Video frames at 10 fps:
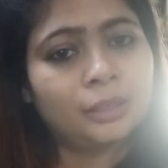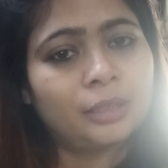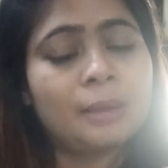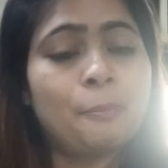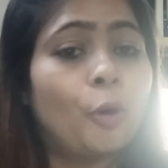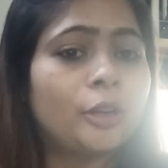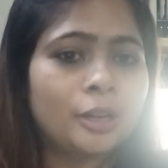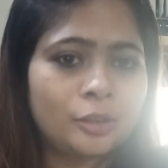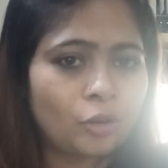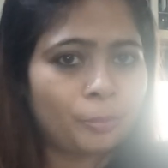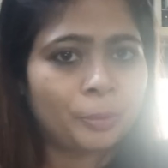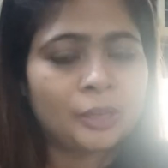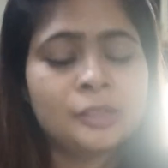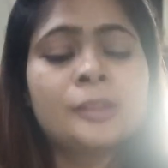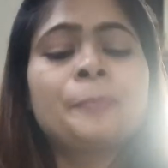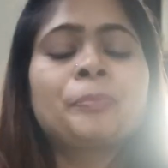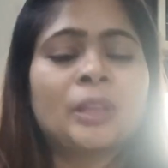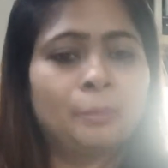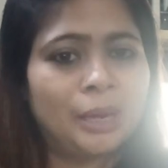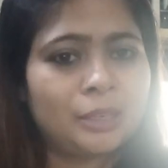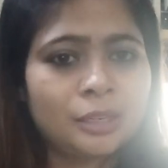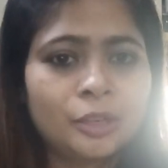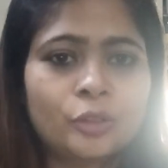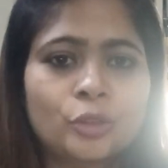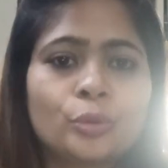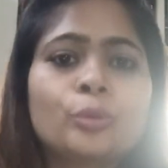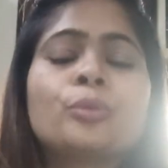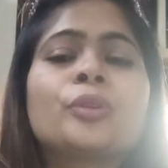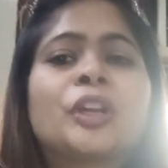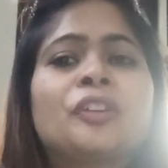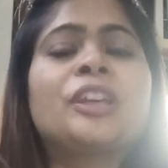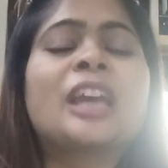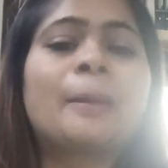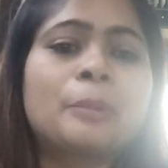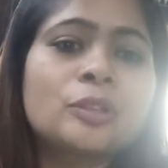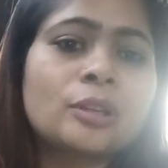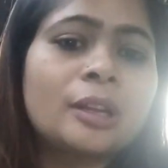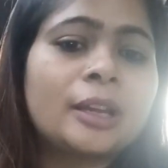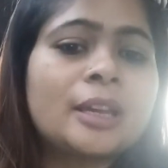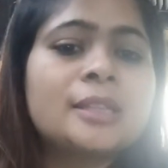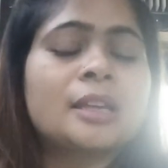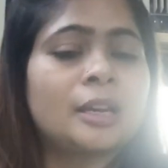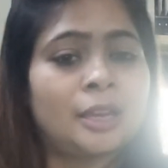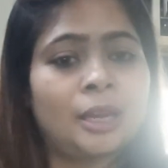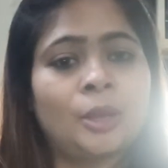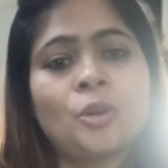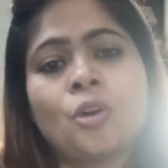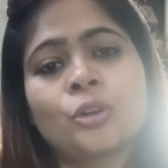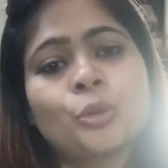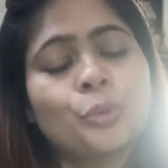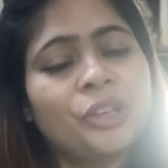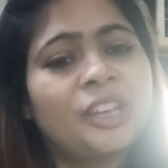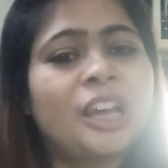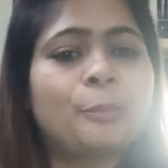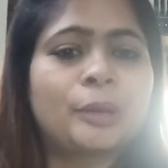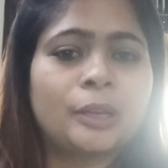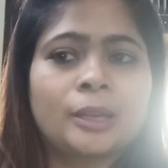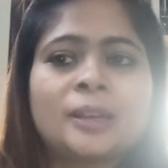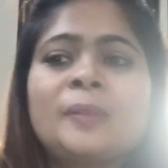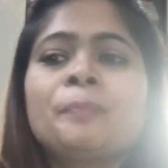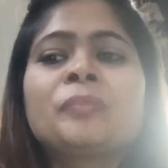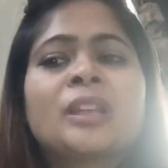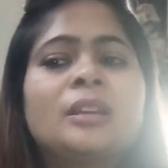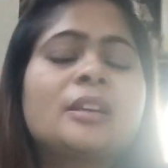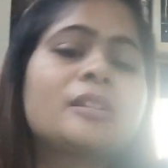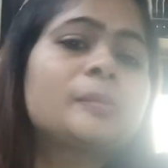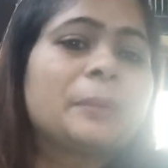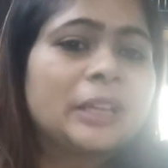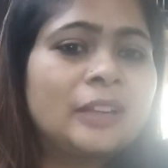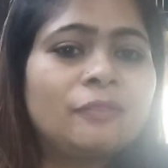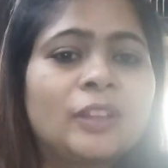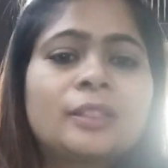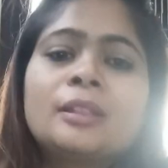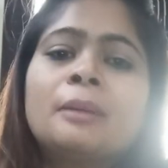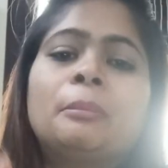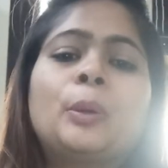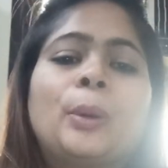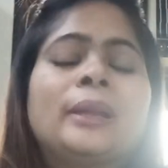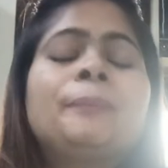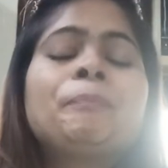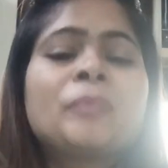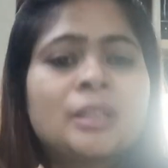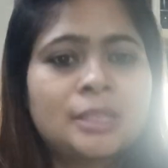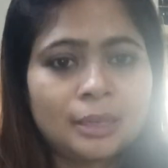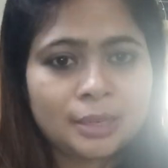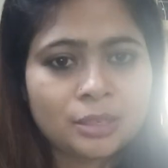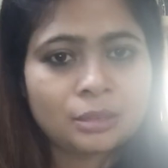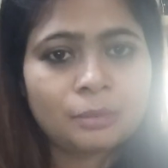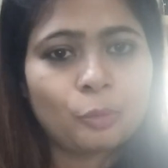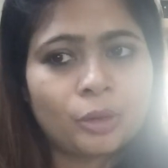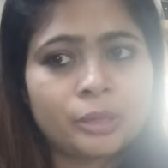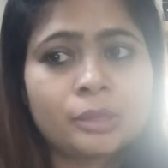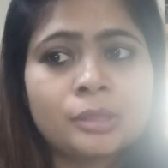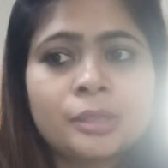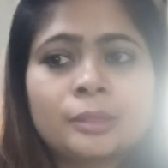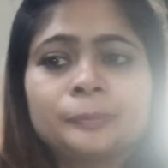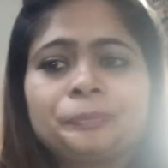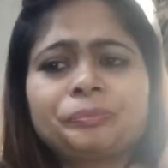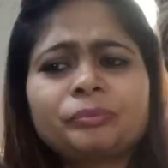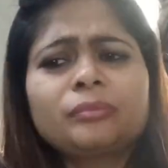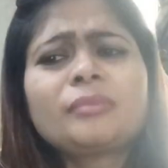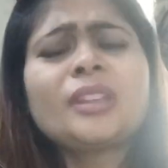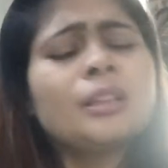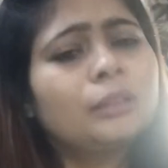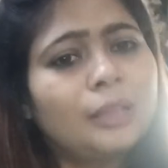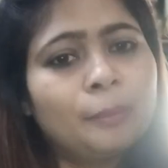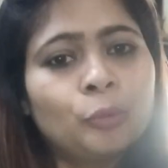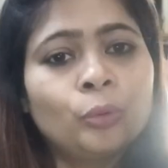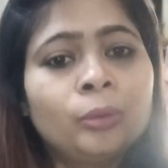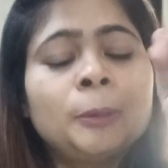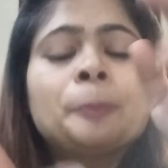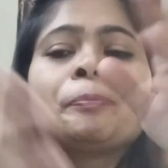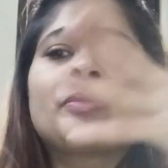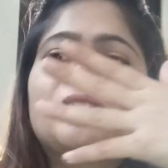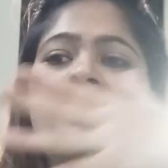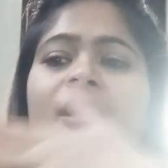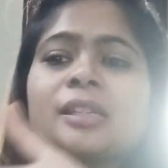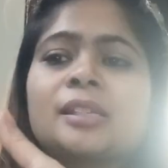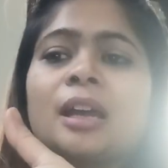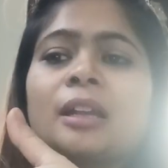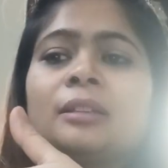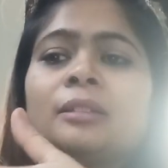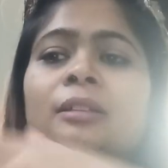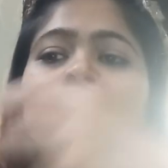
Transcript: important topics. But to recapitalize again, or to recap again, let us begin with number 1, celestial bodies. The moon, the sun,